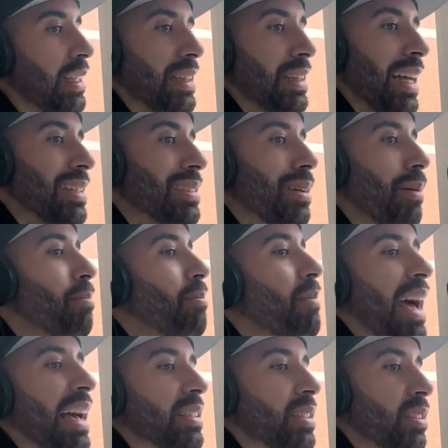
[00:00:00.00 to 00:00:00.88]
That's a
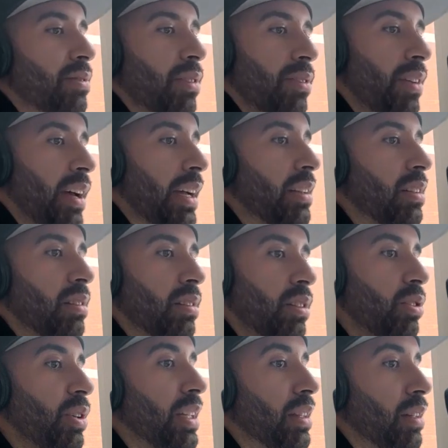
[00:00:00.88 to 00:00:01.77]
massive event.
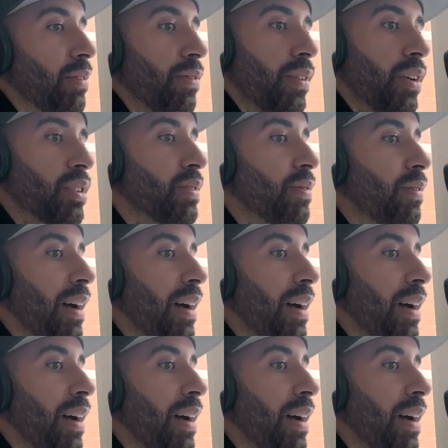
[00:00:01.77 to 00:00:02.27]
You get the first